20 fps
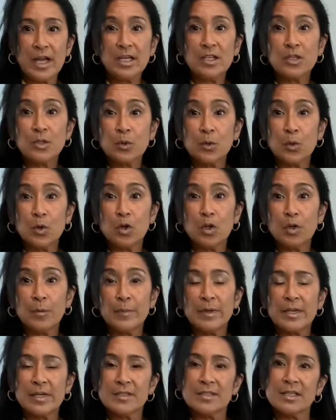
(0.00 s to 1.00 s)
tool
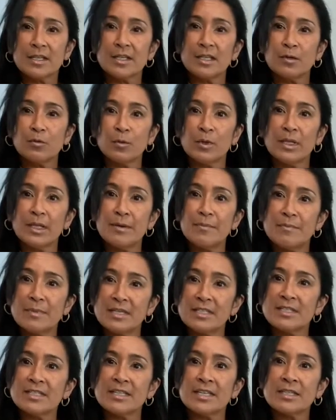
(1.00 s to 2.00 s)
because it can really mince
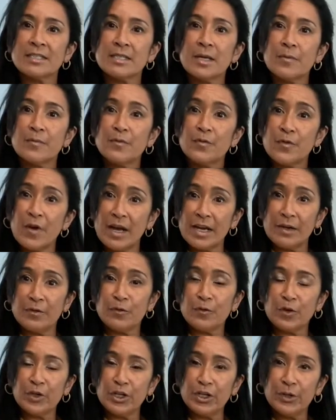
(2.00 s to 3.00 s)
things up fine for
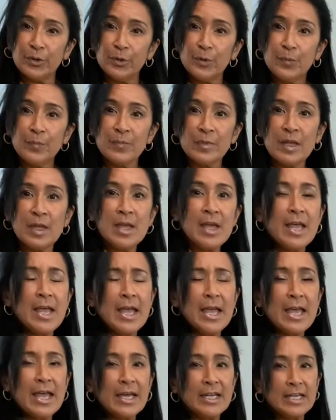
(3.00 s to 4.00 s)
you,
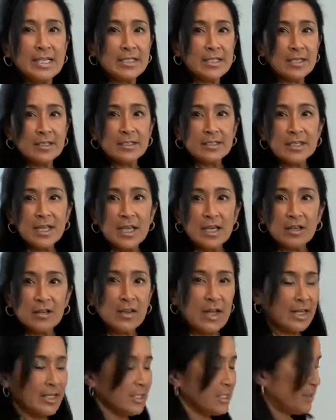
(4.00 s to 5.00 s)
and it doesn't take a lot
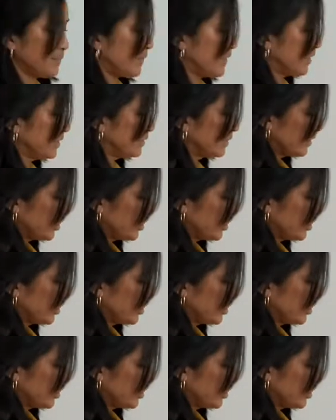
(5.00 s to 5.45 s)
of space in